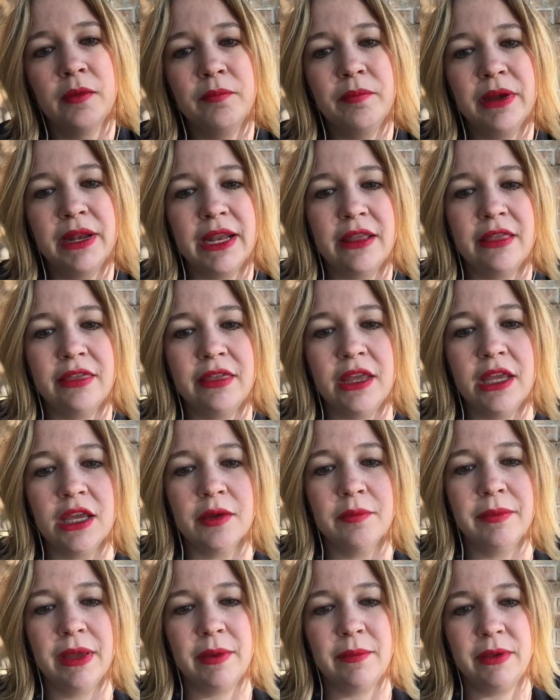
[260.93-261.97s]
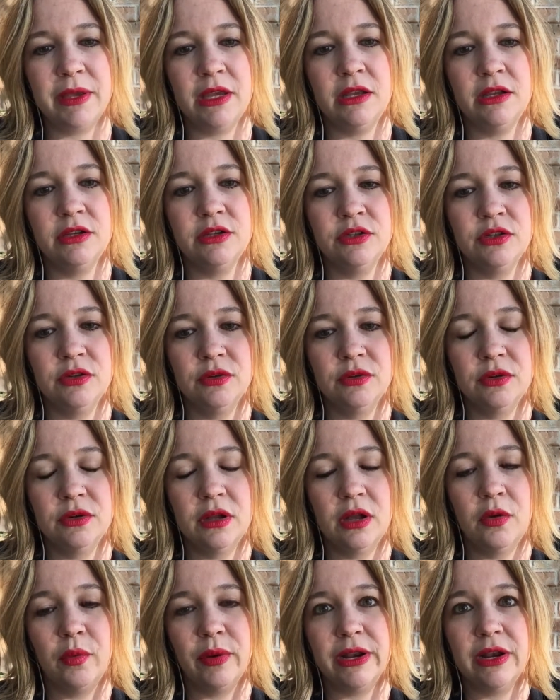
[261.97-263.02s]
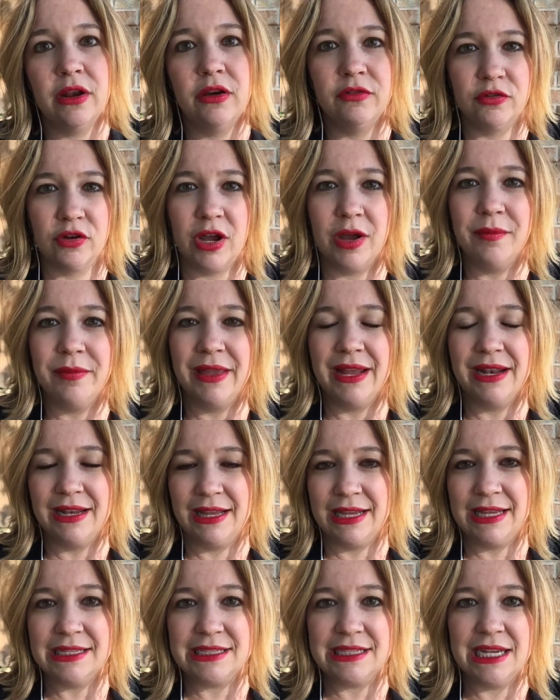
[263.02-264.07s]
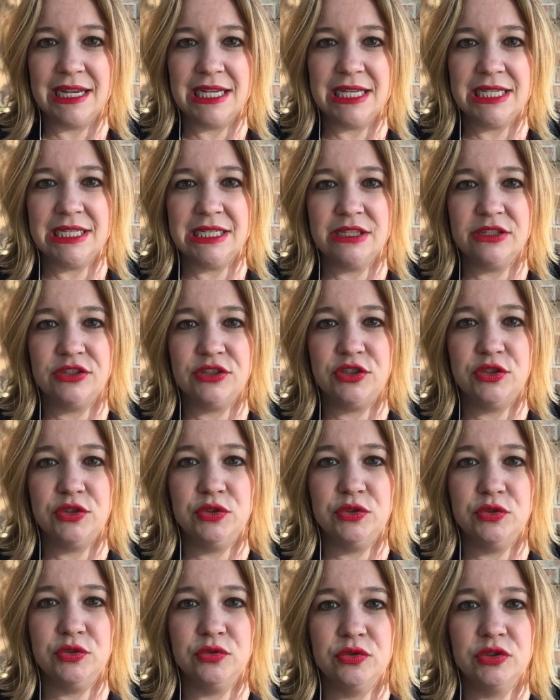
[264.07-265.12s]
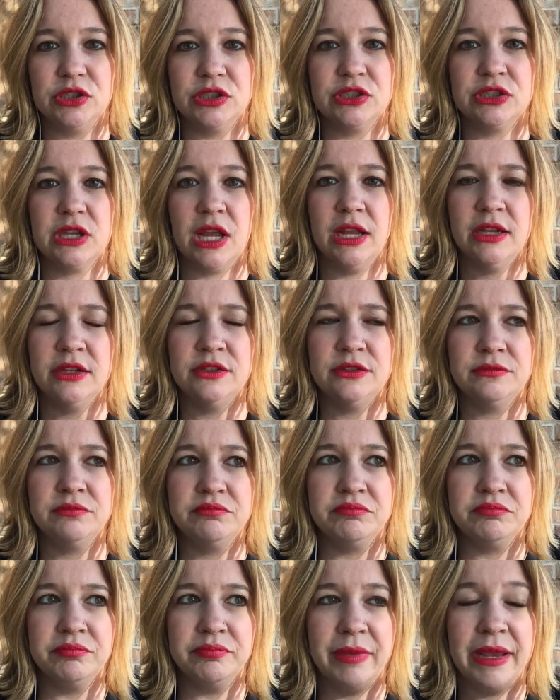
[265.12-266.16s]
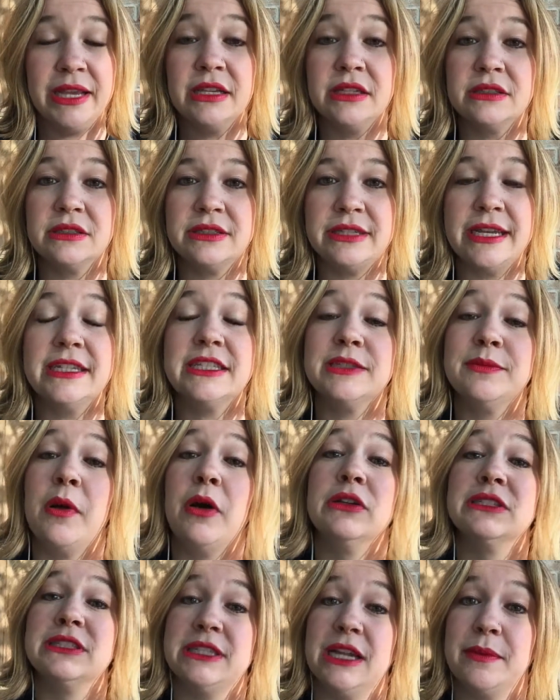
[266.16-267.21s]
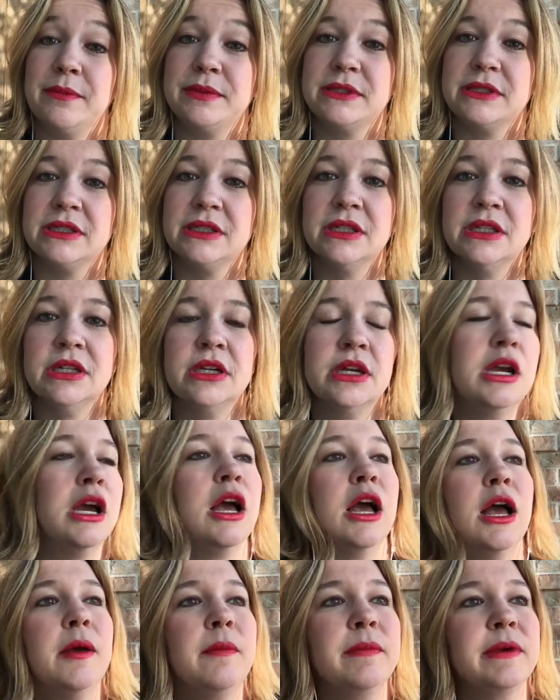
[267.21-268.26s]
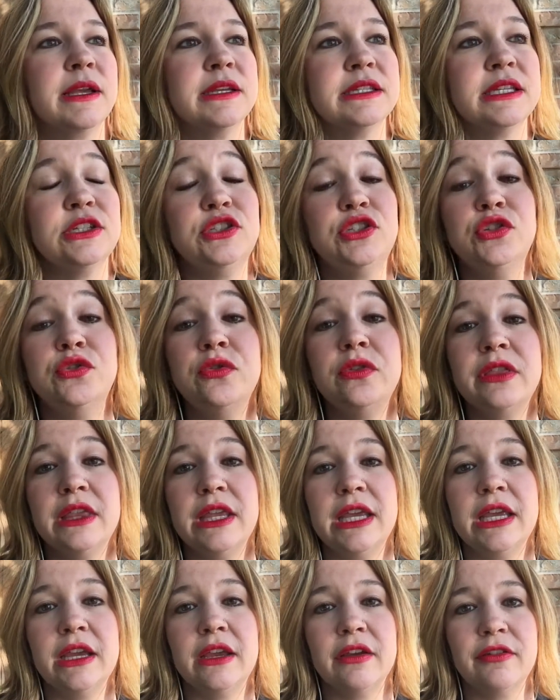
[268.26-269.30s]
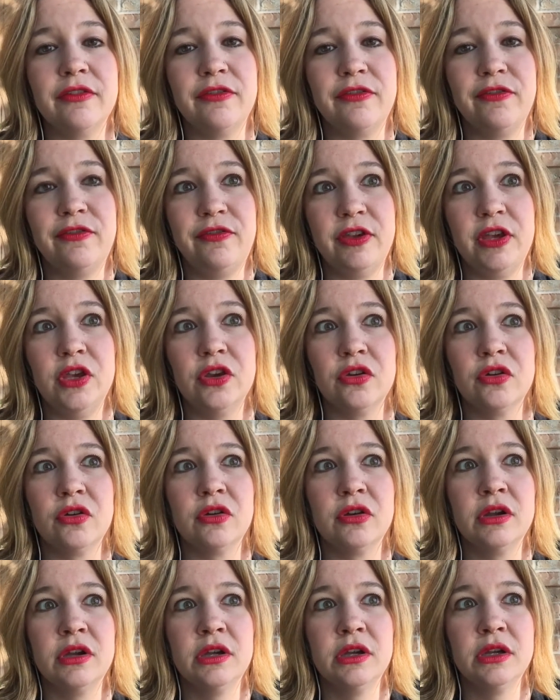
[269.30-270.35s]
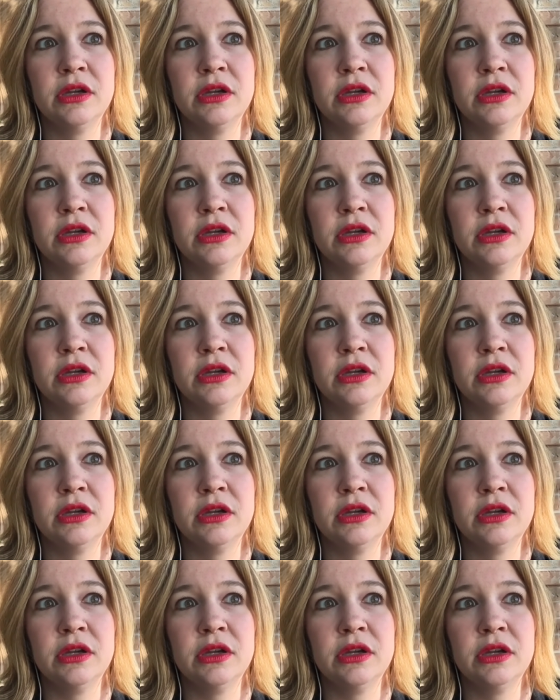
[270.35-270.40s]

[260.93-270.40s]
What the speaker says: But I think maybe a way to overcome that, like I said, is to just kind of take small steps, because I do think fear